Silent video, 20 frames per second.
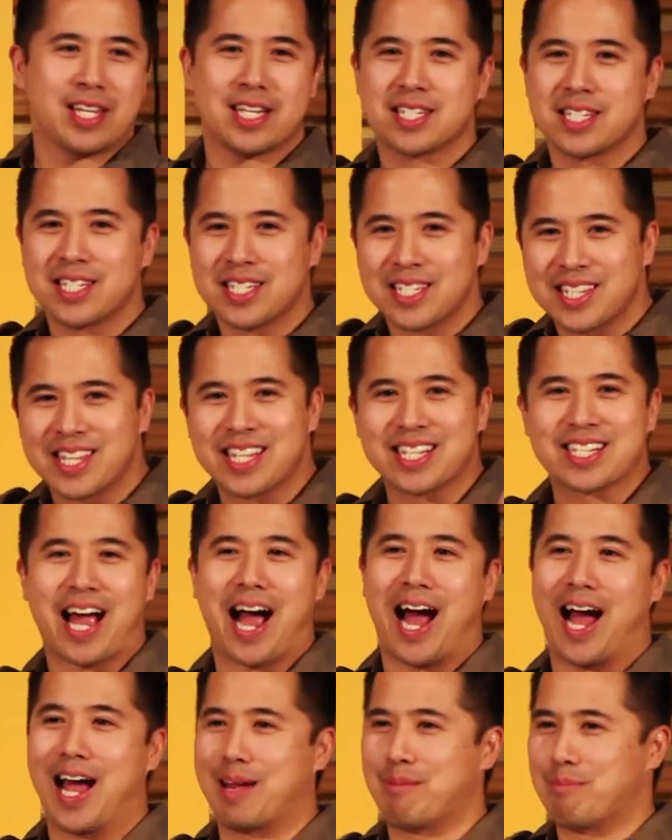this is the
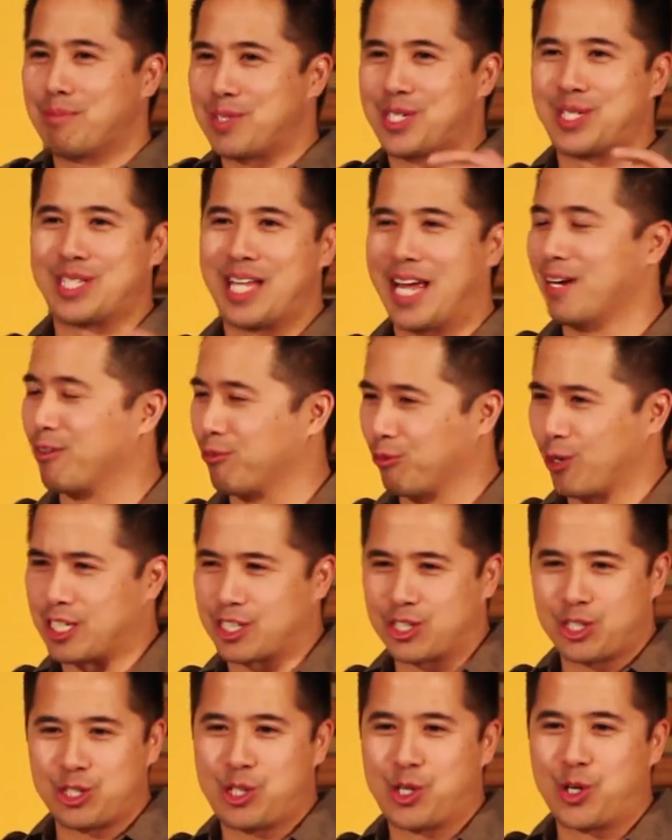time to take
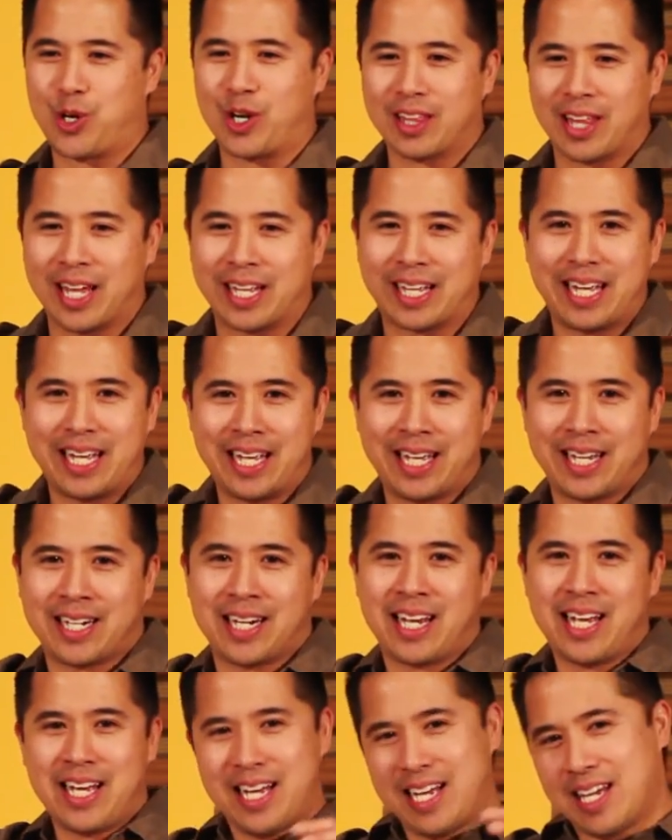risks. You're like
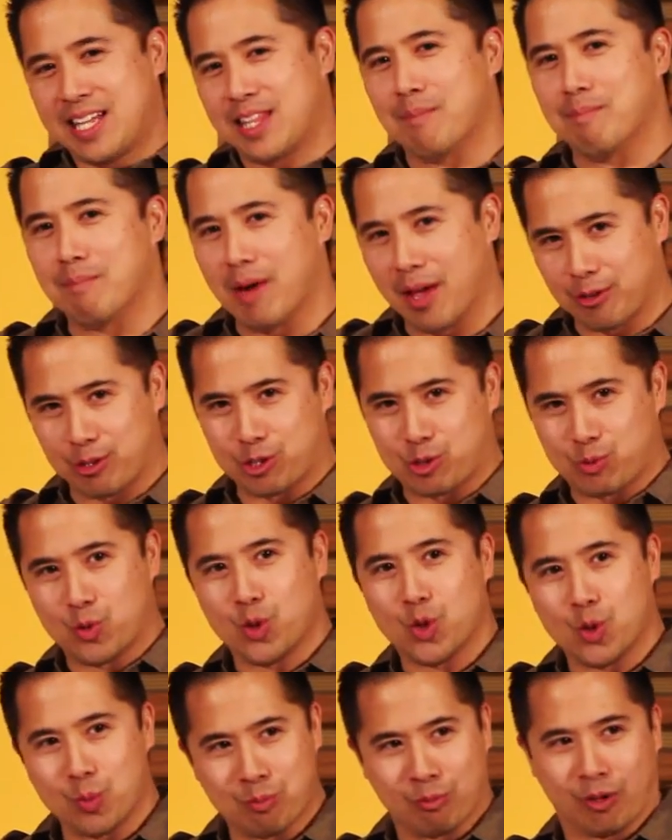in the mother's
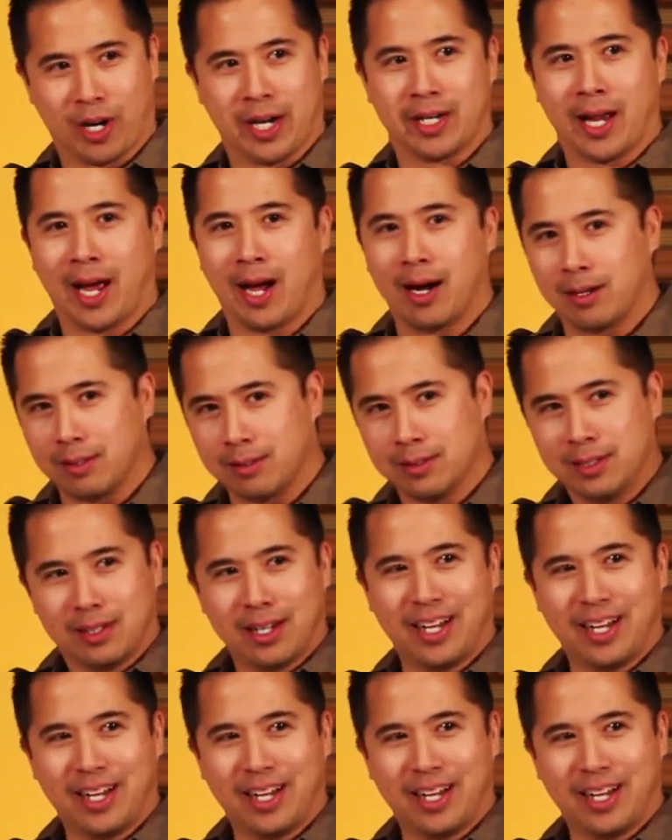womb right now.